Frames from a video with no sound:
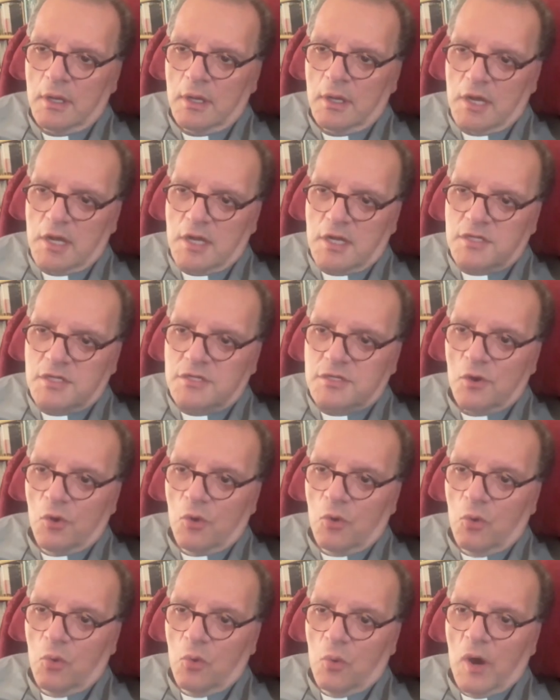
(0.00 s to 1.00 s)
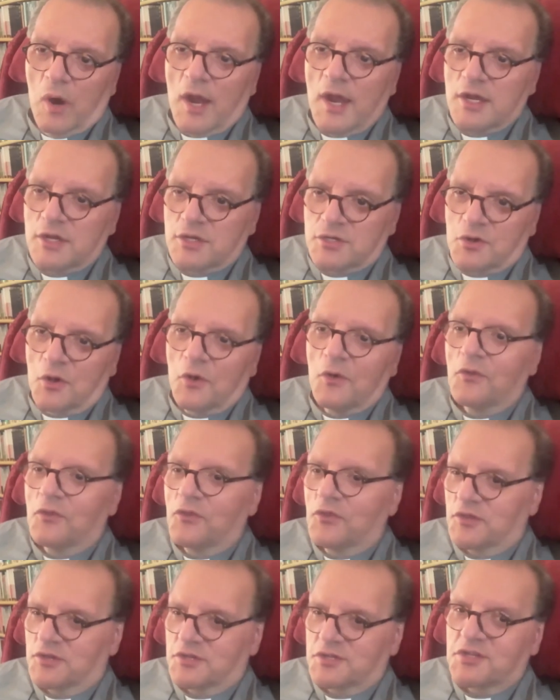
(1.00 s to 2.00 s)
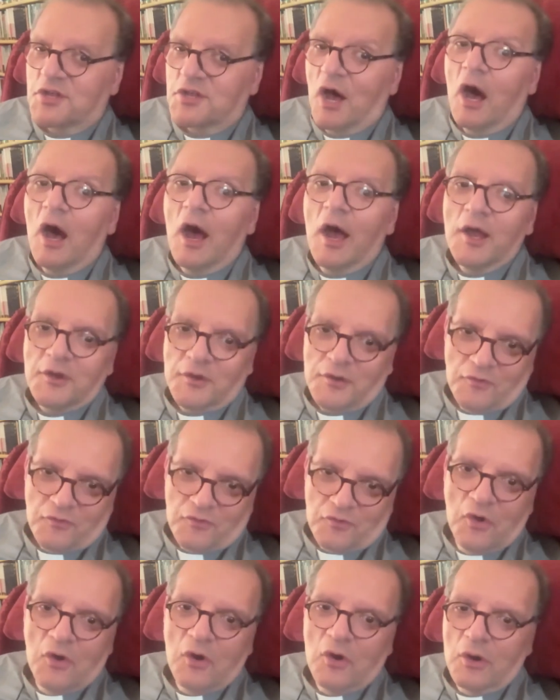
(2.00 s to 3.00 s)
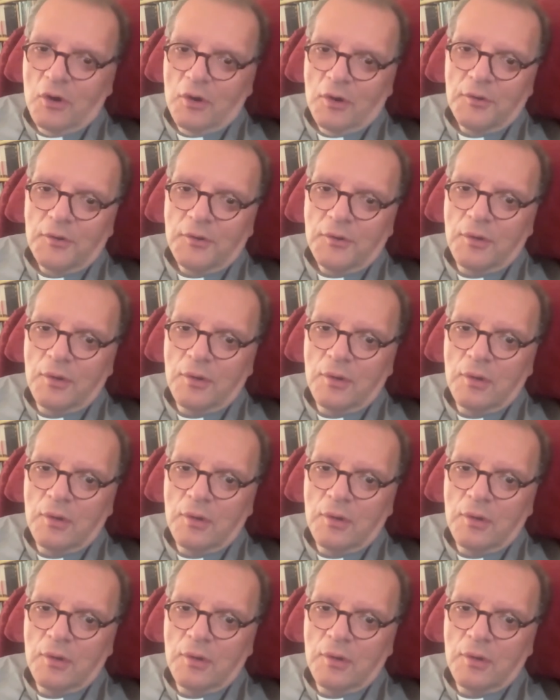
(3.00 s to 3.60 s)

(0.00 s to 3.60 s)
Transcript: is always on the side of God.